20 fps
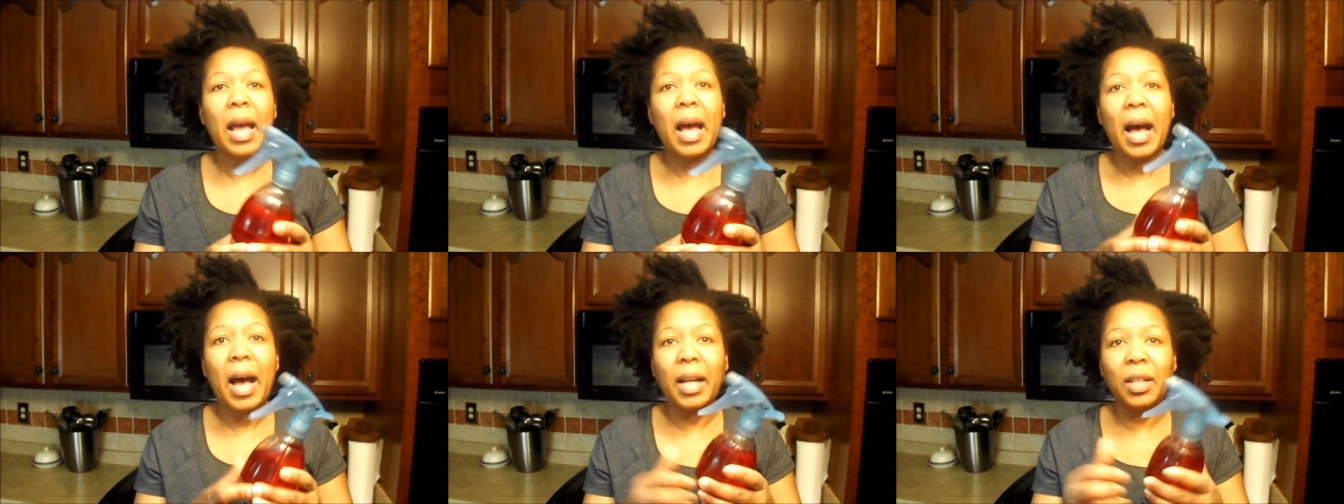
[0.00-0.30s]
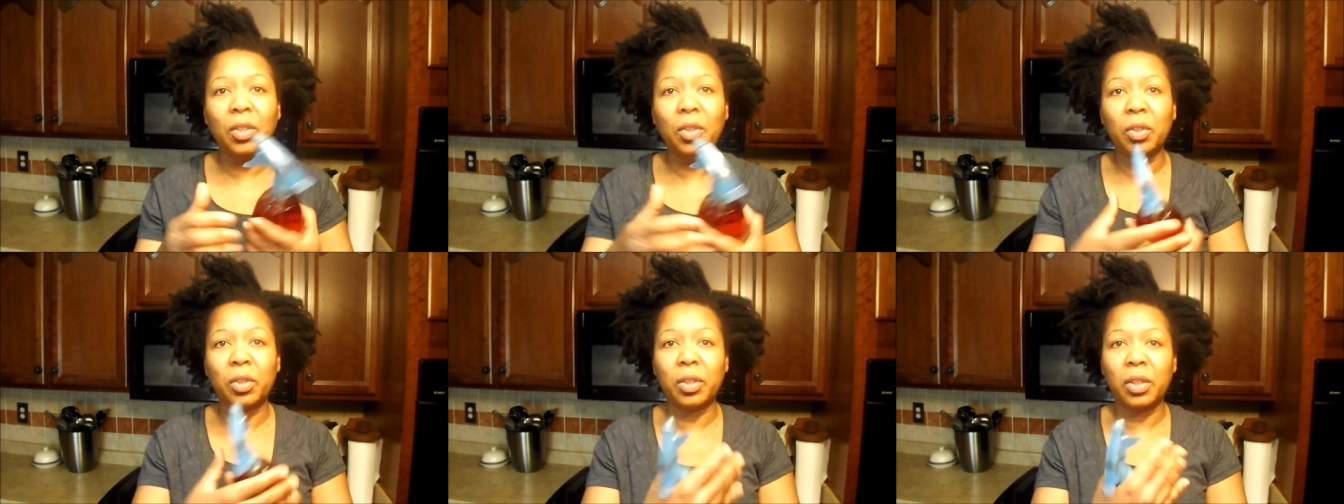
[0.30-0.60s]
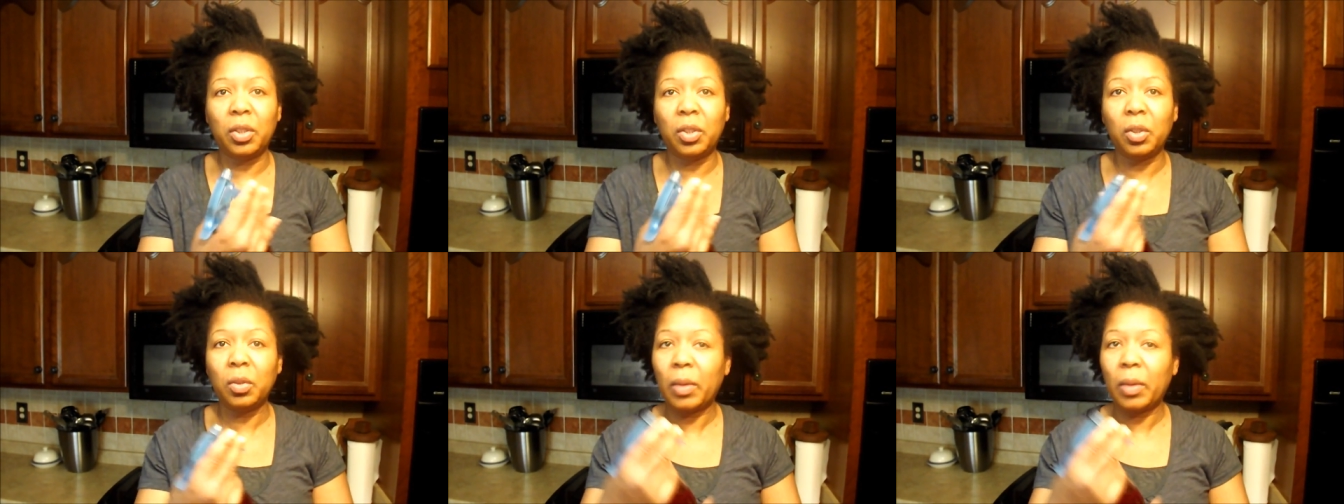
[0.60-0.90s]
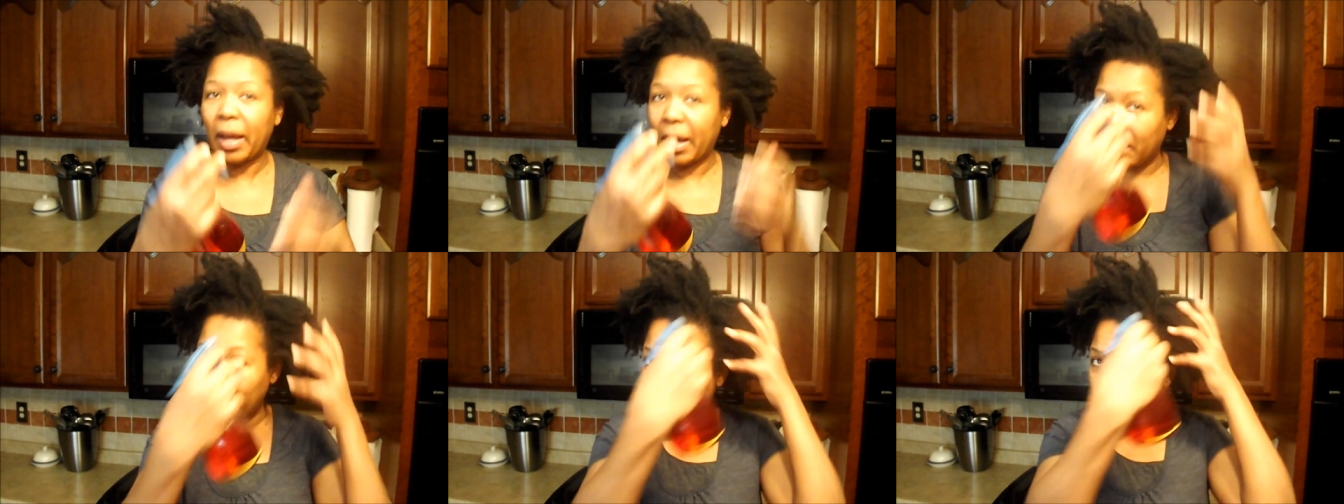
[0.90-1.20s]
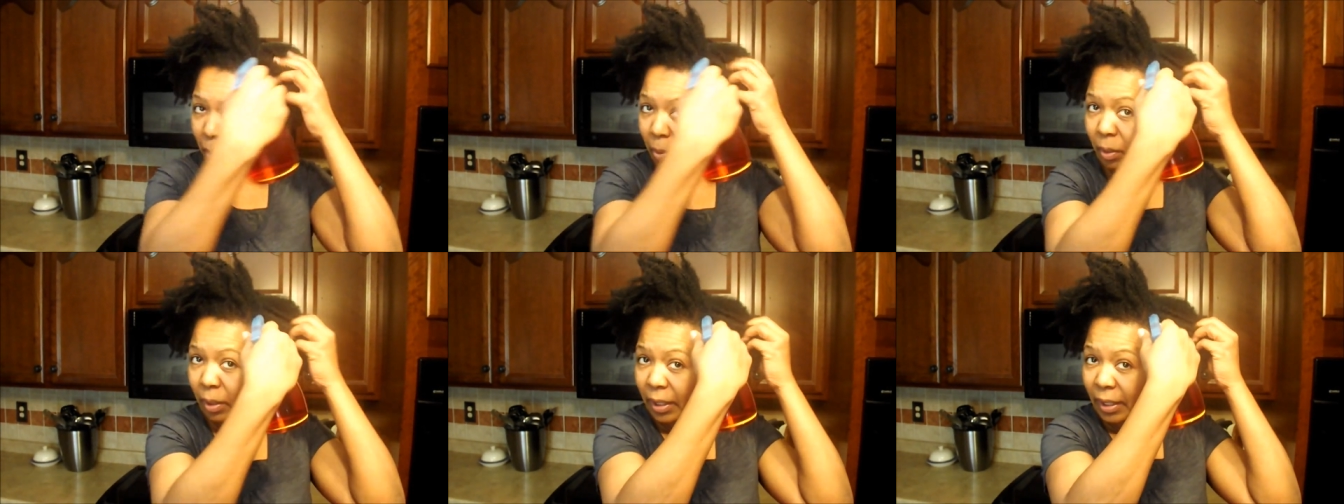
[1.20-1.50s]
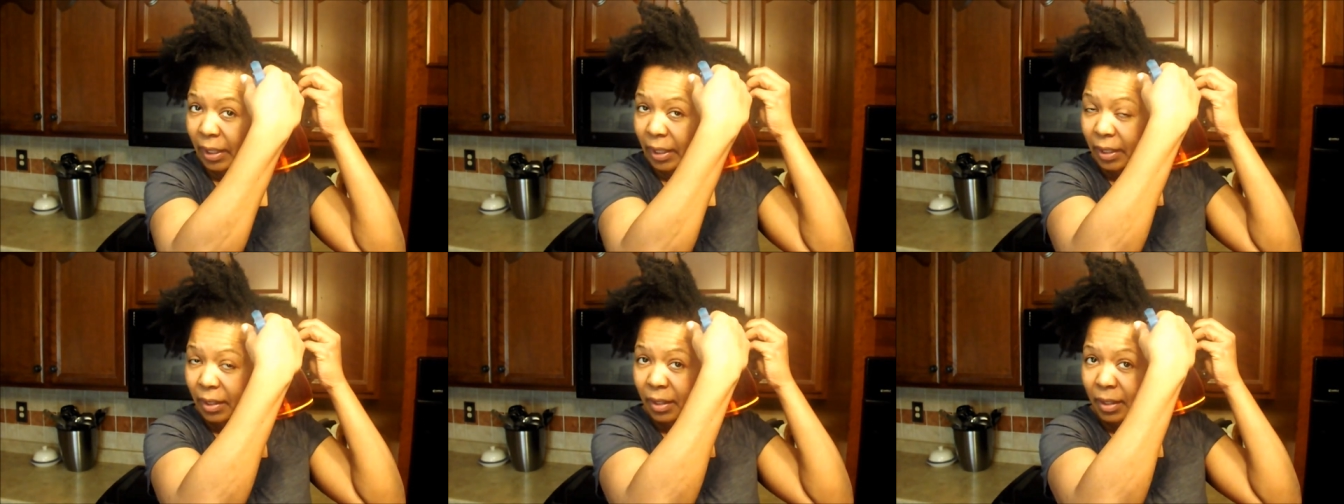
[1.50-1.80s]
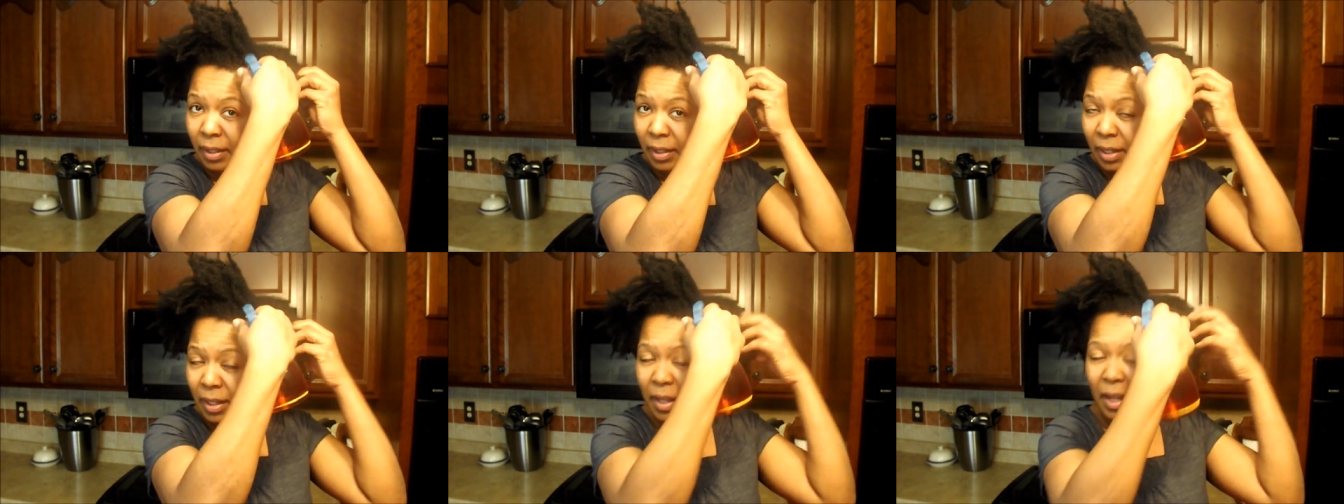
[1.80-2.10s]
I usually do a pre
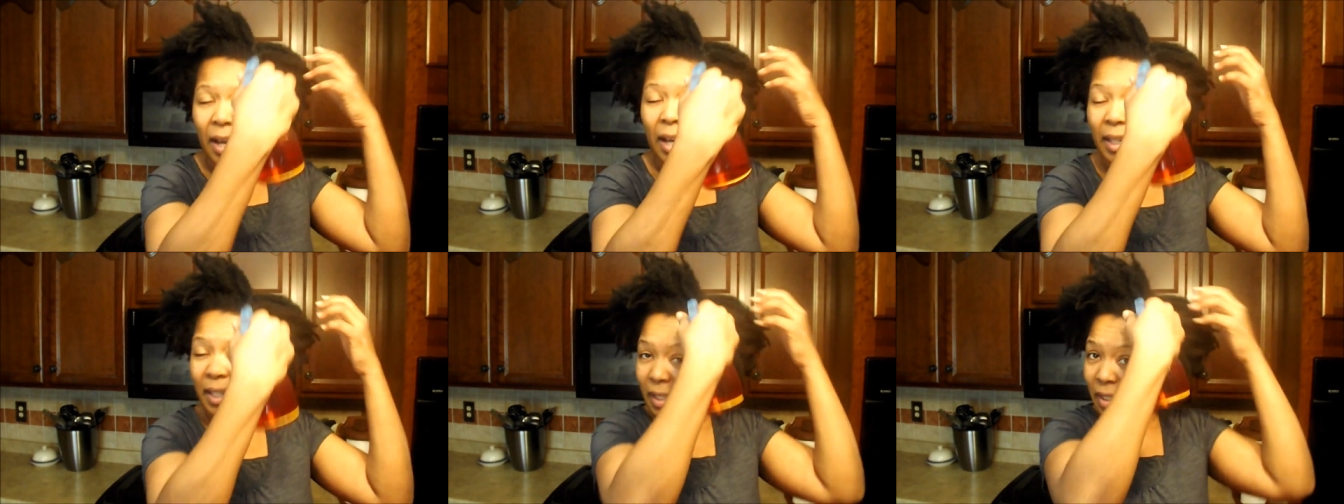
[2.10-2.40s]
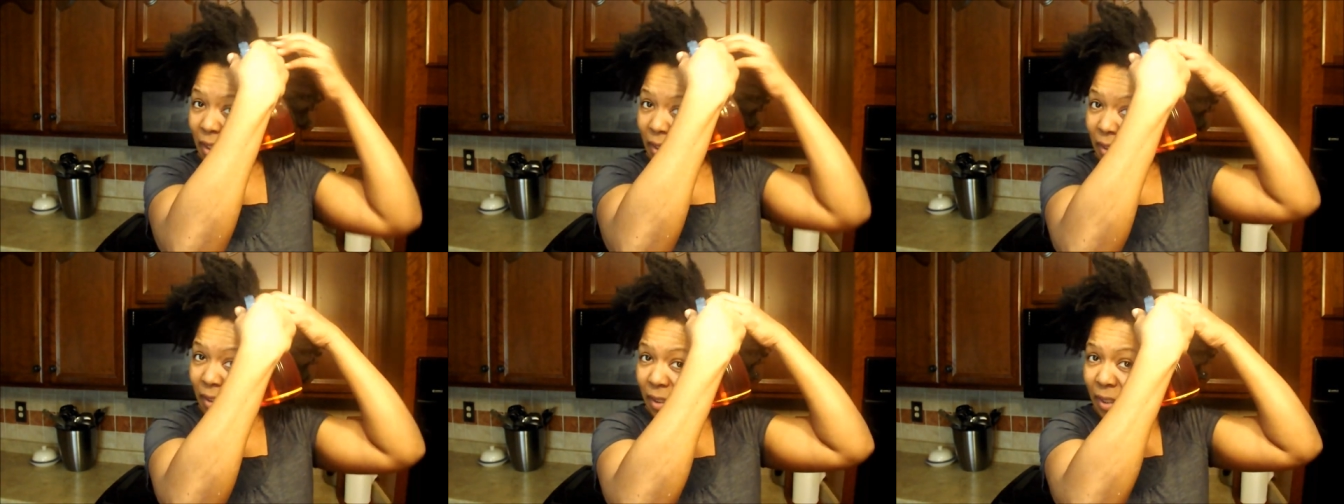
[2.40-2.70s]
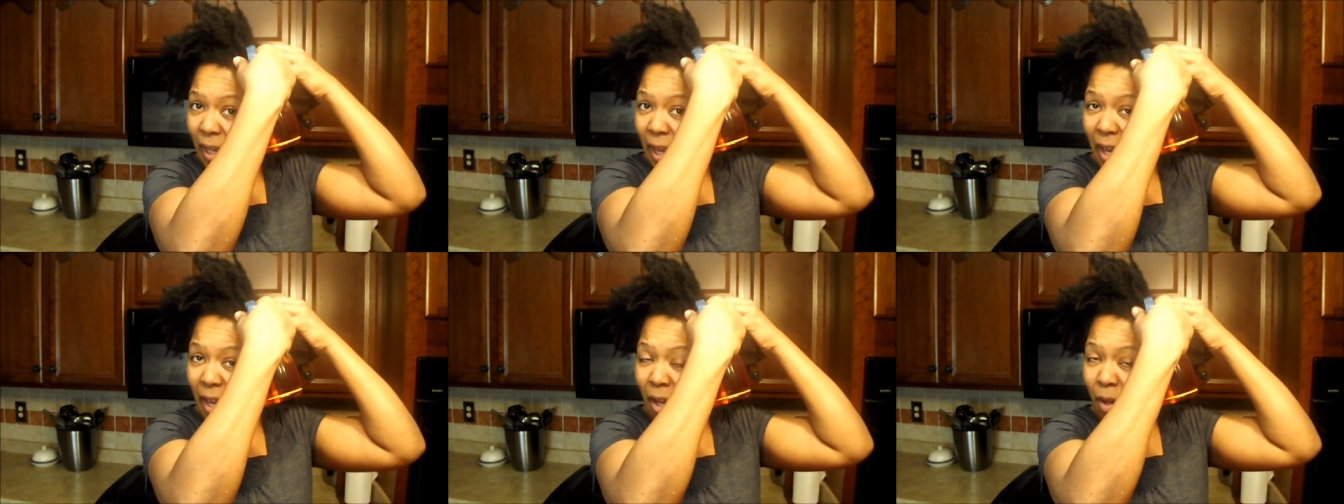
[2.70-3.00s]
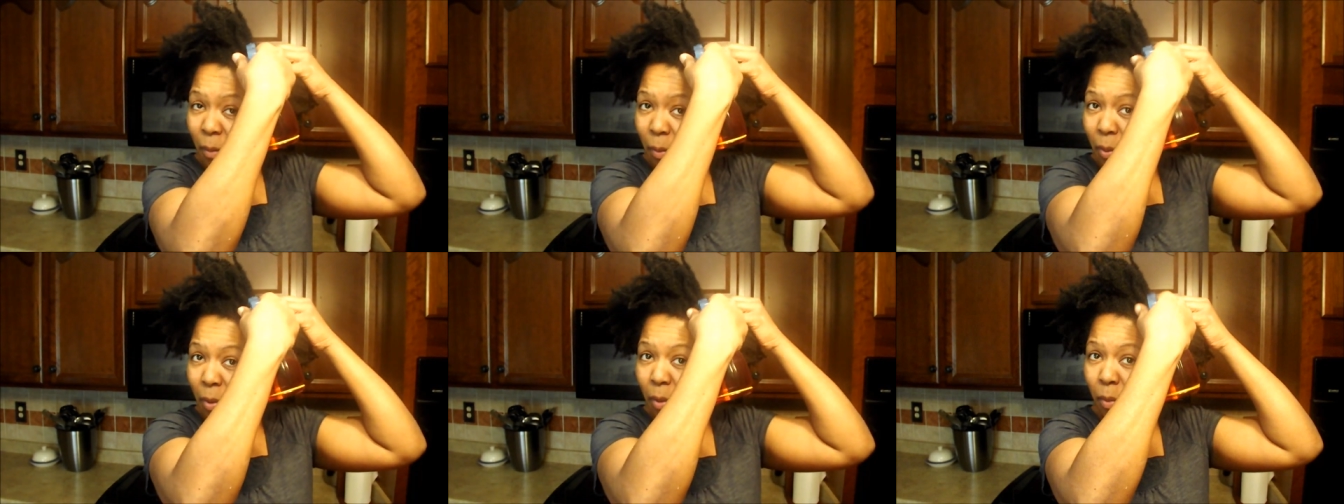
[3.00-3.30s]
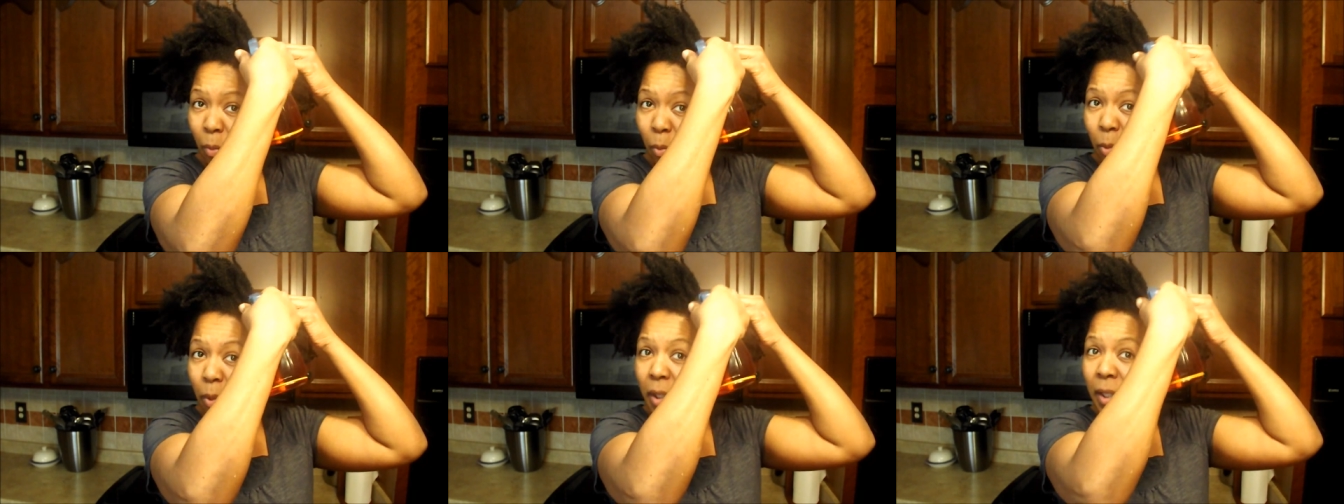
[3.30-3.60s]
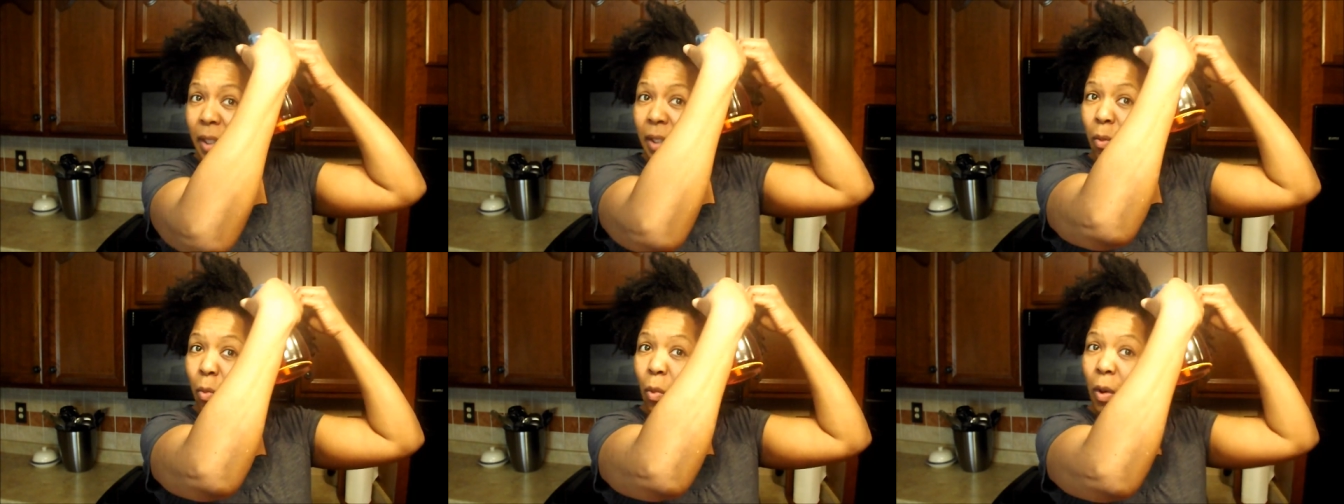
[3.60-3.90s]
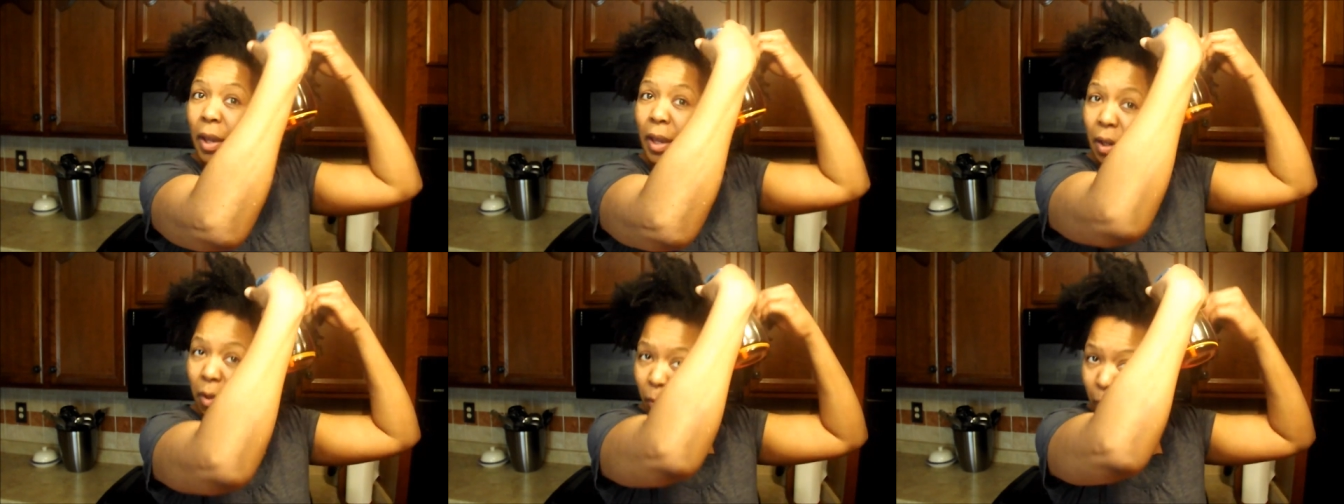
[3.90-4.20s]
I get the scalp really
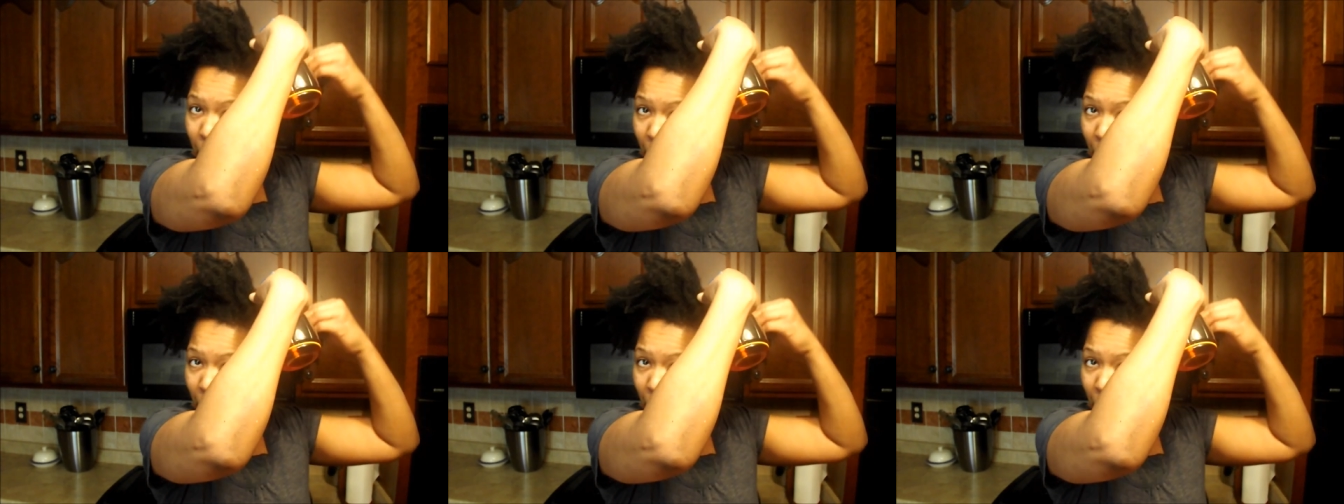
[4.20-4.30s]
well